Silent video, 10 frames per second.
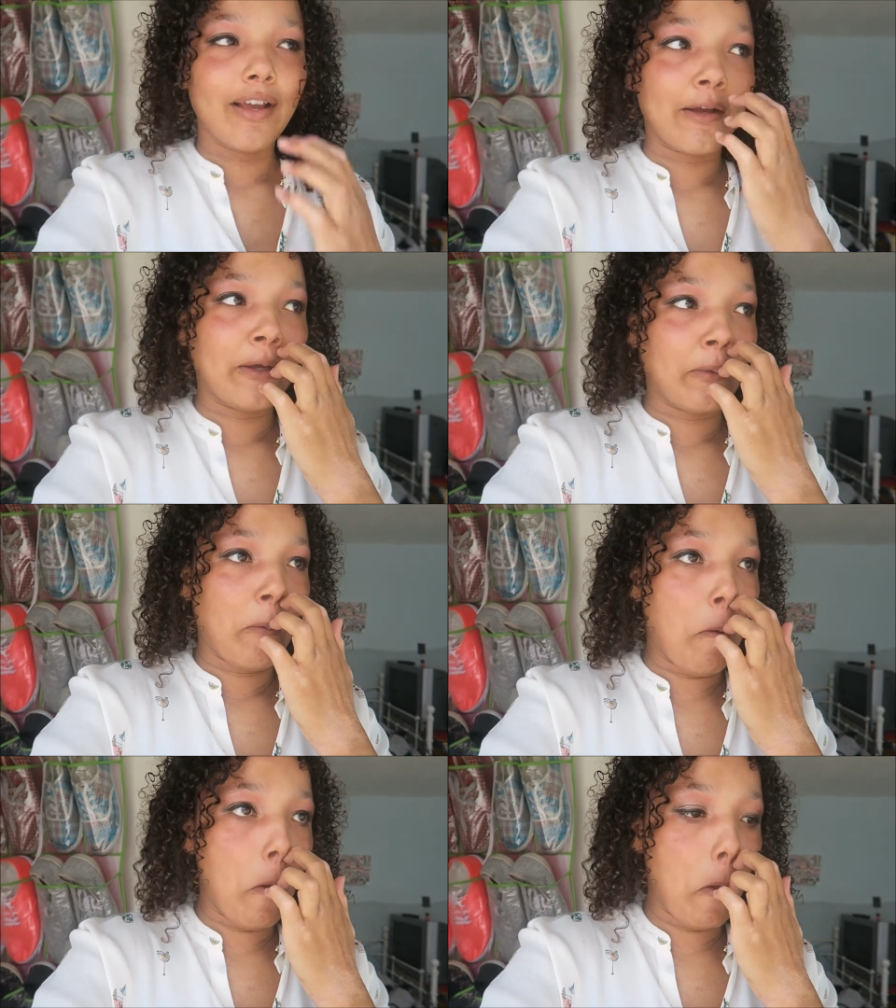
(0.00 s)

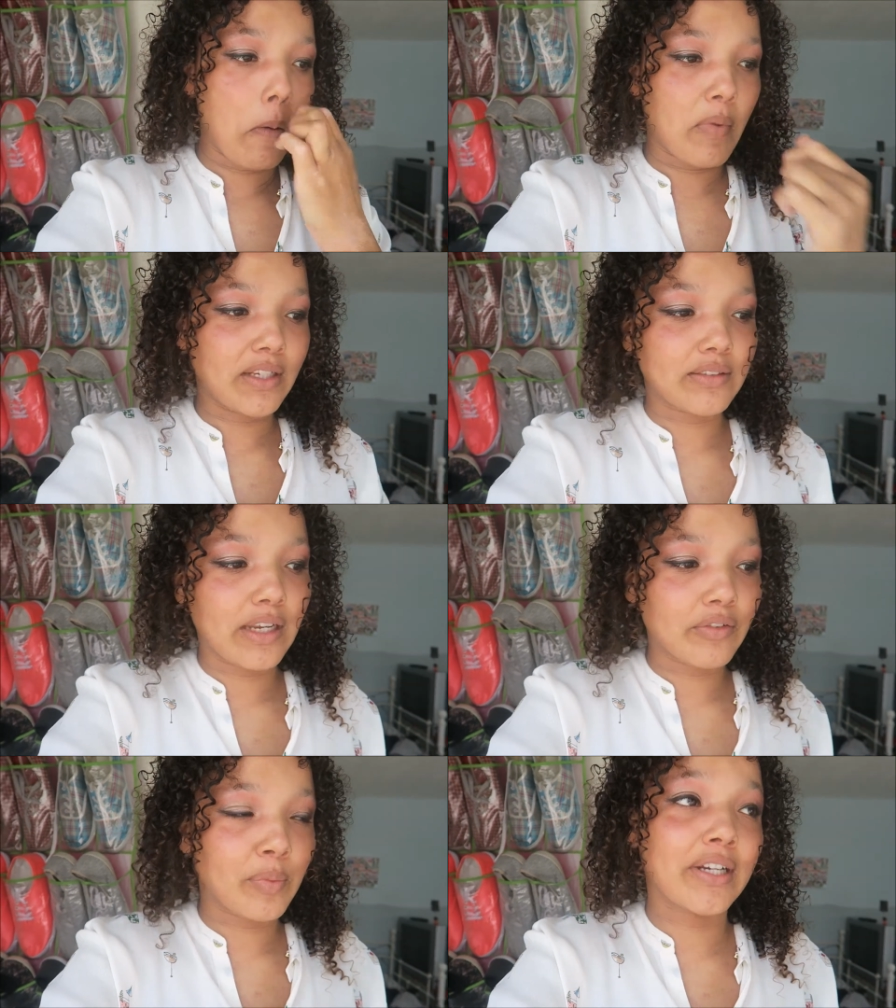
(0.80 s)
Um,
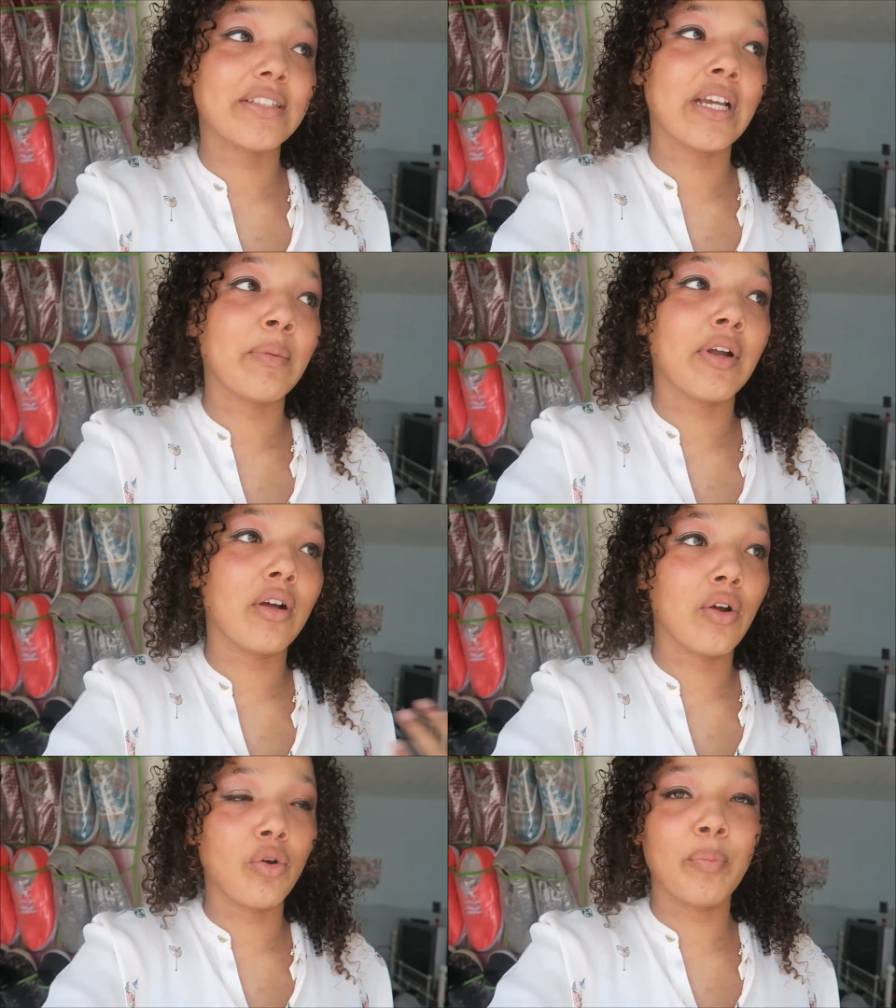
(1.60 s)
basically after my exam I
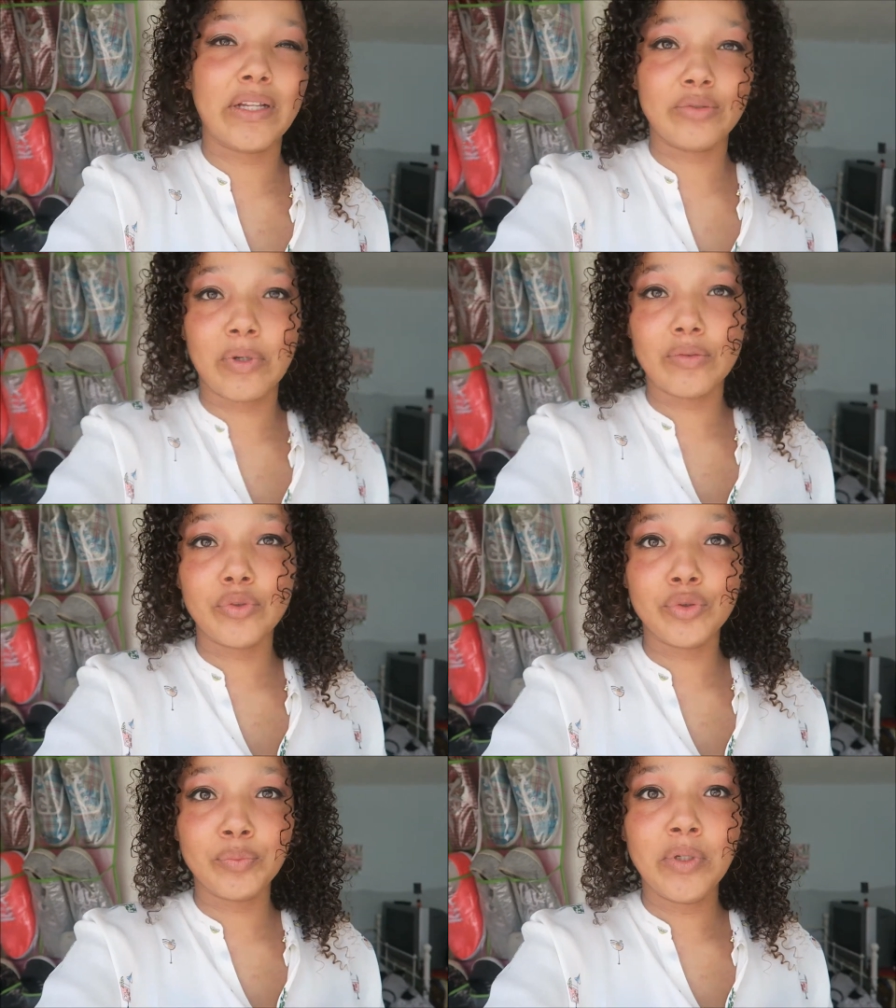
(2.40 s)
got home back to my
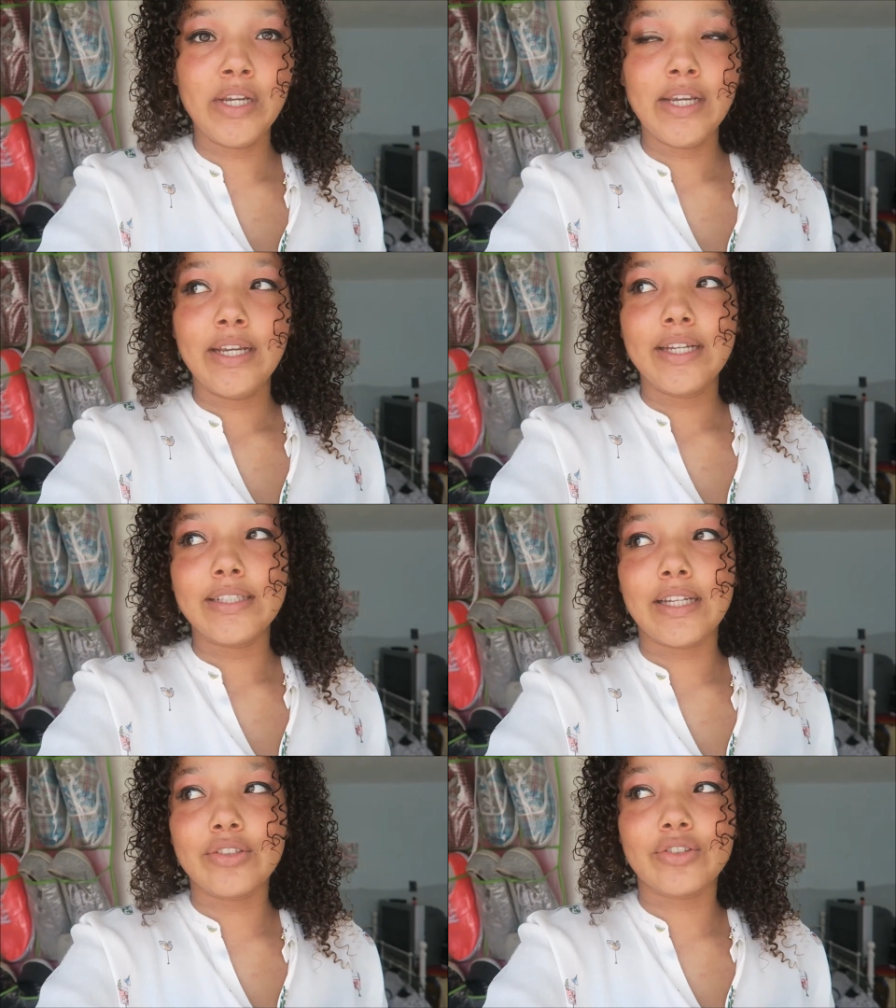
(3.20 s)
room
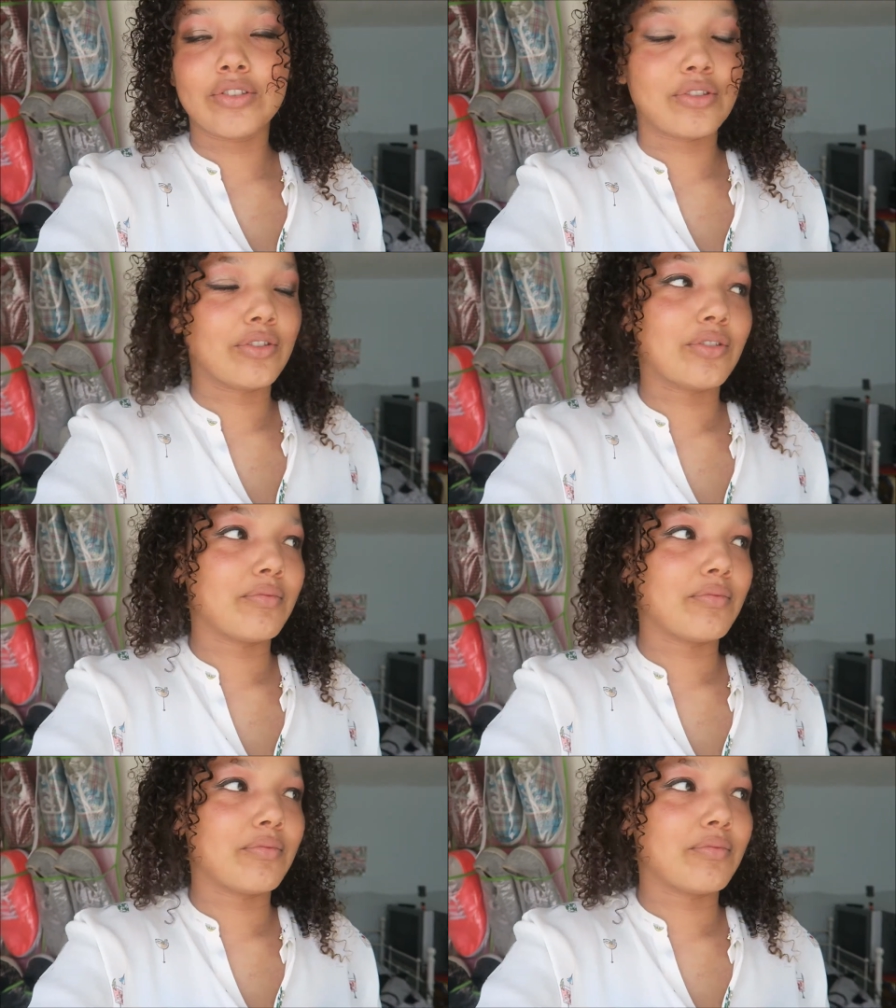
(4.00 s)
then just